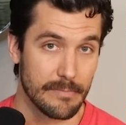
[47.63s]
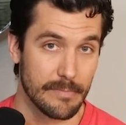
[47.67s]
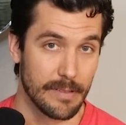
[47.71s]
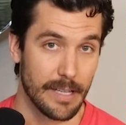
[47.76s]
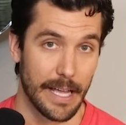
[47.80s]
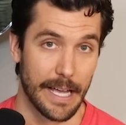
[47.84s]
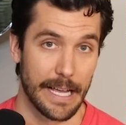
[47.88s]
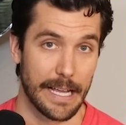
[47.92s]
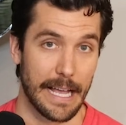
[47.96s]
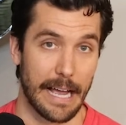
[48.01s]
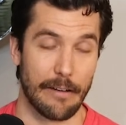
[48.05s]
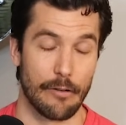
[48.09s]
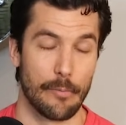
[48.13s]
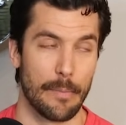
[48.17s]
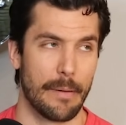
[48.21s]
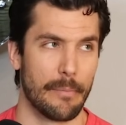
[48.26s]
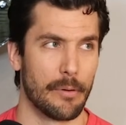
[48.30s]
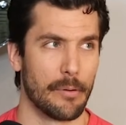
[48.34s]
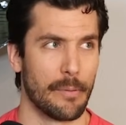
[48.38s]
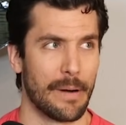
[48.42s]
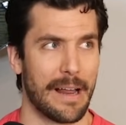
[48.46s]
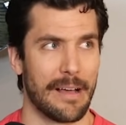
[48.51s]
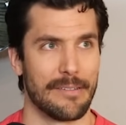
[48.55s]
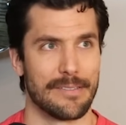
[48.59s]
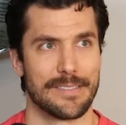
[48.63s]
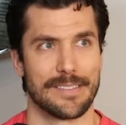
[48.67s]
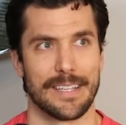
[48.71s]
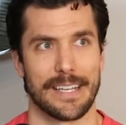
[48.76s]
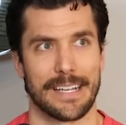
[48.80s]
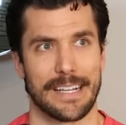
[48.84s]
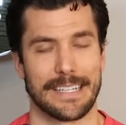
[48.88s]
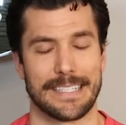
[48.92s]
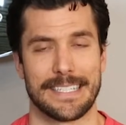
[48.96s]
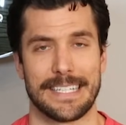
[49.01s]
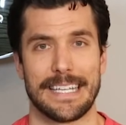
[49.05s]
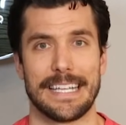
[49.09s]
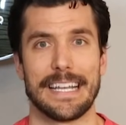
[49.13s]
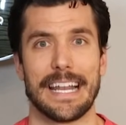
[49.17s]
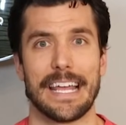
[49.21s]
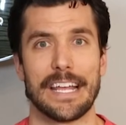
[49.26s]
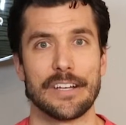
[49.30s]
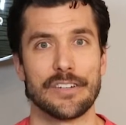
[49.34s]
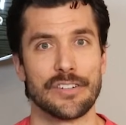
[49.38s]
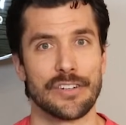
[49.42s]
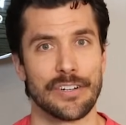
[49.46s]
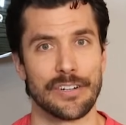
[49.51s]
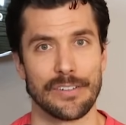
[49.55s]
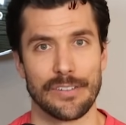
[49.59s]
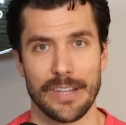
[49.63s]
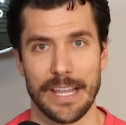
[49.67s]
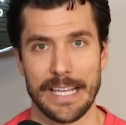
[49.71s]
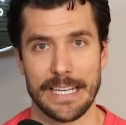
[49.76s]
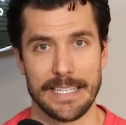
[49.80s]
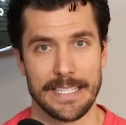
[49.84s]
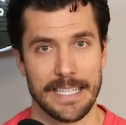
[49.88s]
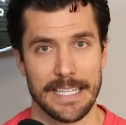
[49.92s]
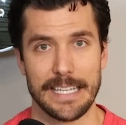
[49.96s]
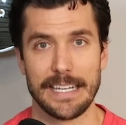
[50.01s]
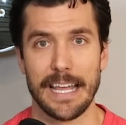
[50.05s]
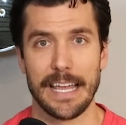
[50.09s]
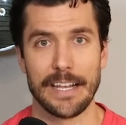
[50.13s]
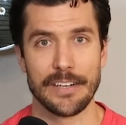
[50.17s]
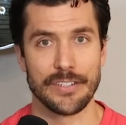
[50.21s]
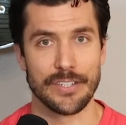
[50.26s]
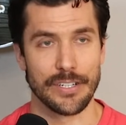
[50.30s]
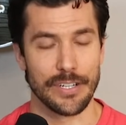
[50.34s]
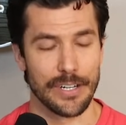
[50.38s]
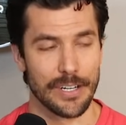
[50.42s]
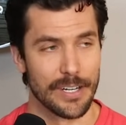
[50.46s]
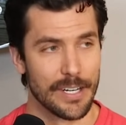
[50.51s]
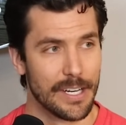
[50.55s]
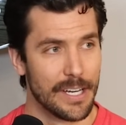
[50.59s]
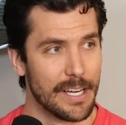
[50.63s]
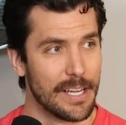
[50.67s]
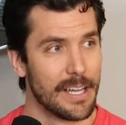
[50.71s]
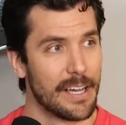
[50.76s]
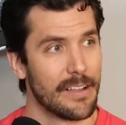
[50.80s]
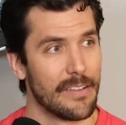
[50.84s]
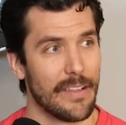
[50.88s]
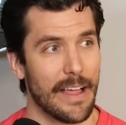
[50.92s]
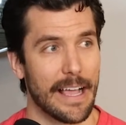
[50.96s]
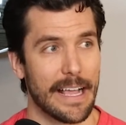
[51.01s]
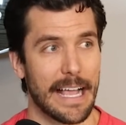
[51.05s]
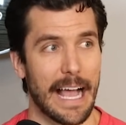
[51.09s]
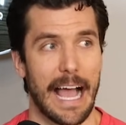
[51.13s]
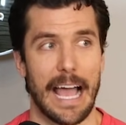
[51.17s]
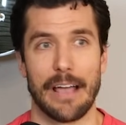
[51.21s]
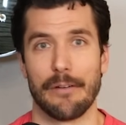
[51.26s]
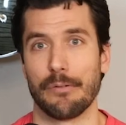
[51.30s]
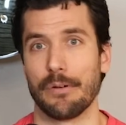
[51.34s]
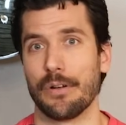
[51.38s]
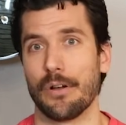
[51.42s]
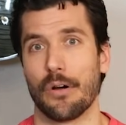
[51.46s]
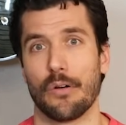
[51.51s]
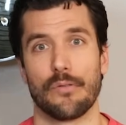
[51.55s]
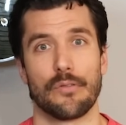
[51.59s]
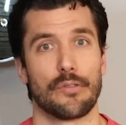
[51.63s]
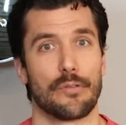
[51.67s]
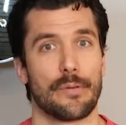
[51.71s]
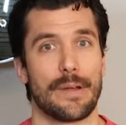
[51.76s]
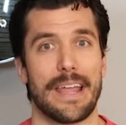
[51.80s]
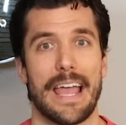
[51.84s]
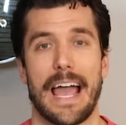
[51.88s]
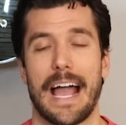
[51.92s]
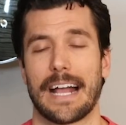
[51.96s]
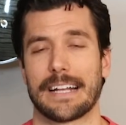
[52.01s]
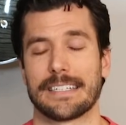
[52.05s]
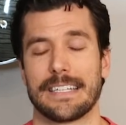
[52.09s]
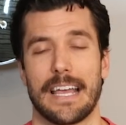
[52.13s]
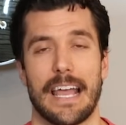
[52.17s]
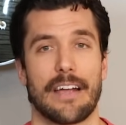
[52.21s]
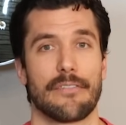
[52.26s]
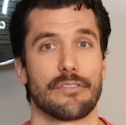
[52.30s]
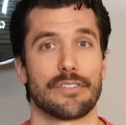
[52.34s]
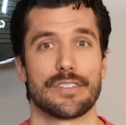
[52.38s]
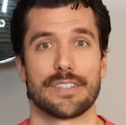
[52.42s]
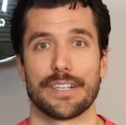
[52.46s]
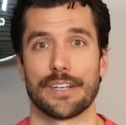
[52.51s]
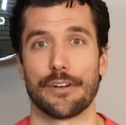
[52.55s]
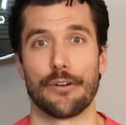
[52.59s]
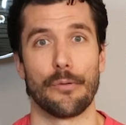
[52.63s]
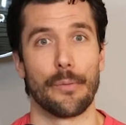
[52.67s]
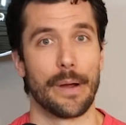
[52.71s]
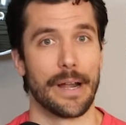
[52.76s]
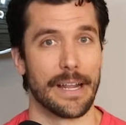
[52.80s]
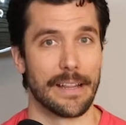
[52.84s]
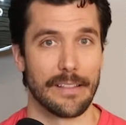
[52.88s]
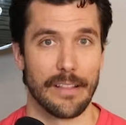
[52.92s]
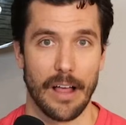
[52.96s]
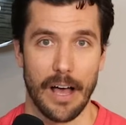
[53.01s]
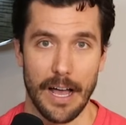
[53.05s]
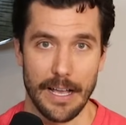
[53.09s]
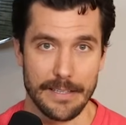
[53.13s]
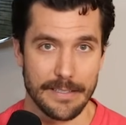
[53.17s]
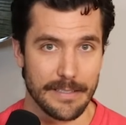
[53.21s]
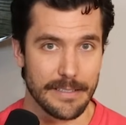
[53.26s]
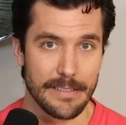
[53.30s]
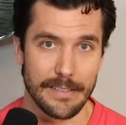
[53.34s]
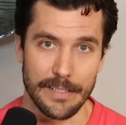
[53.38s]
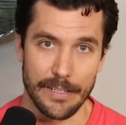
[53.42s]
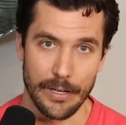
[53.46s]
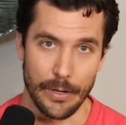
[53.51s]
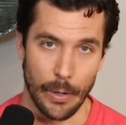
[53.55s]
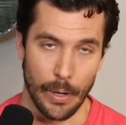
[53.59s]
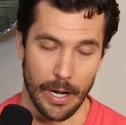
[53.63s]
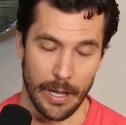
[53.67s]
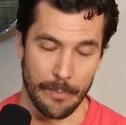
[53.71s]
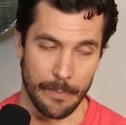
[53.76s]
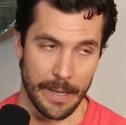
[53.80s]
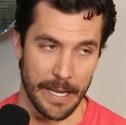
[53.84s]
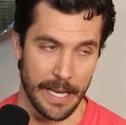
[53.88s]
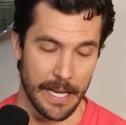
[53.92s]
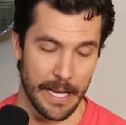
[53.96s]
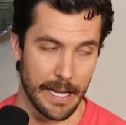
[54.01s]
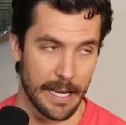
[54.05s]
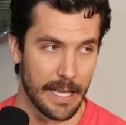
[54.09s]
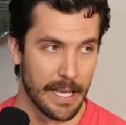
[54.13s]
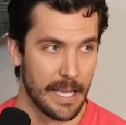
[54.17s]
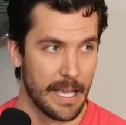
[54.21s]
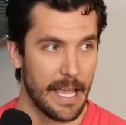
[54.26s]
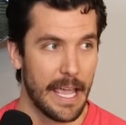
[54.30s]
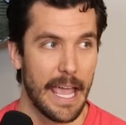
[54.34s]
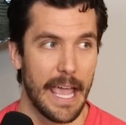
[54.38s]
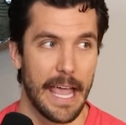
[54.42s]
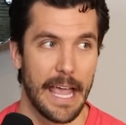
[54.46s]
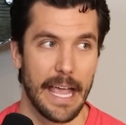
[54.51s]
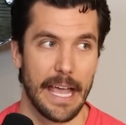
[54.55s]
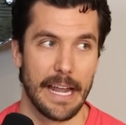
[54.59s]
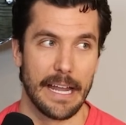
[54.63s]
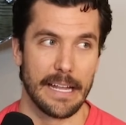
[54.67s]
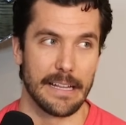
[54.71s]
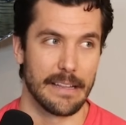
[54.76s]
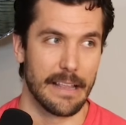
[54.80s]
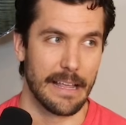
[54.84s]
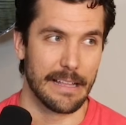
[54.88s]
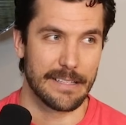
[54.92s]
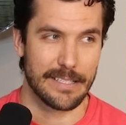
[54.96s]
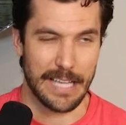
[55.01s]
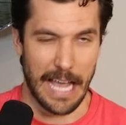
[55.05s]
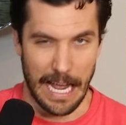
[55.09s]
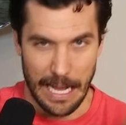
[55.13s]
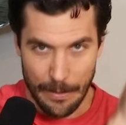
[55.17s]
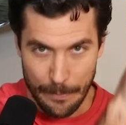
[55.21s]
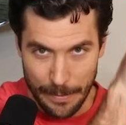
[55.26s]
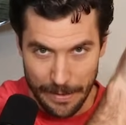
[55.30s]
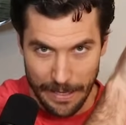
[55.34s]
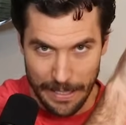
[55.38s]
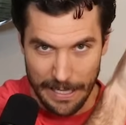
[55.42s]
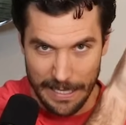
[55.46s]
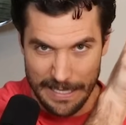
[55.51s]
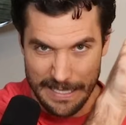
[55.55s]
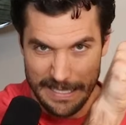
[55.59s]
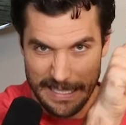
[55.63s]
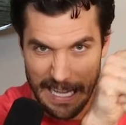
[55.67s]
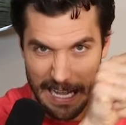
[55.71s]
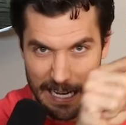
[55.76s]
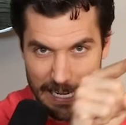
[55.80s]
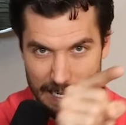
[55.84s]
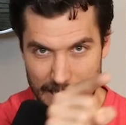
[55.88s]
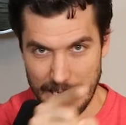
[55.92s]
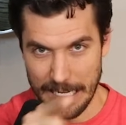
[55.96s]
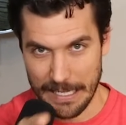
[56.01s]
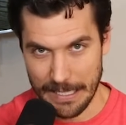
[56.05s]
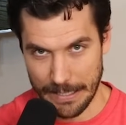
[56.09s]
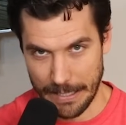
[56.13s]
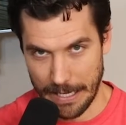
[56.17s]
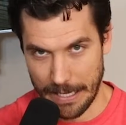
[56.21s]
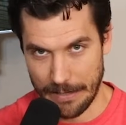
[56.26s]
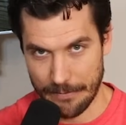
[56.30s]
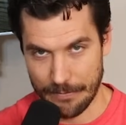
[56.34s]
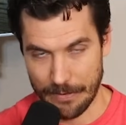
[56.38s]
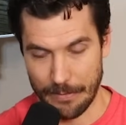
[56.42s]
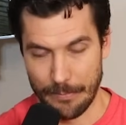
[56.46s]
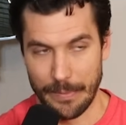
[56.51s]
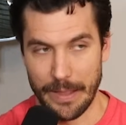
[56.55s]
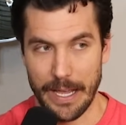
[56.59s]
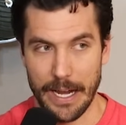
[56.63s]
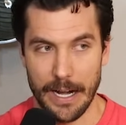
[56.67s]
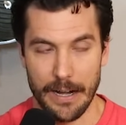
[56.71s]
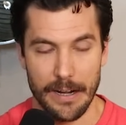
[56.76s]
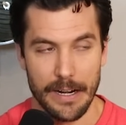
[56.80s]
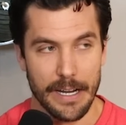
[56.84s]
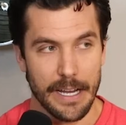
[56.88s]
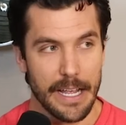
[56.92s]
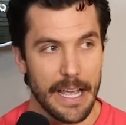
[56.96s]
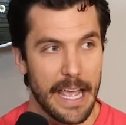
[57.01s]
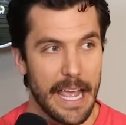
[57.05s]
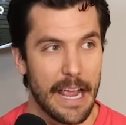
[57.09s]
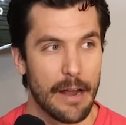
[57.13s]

Like, I remember when I was like a teenager, late teenager. Like, I would overreact to every single win and loss. You know what I mean? And it's kind of been like a steady decline from there.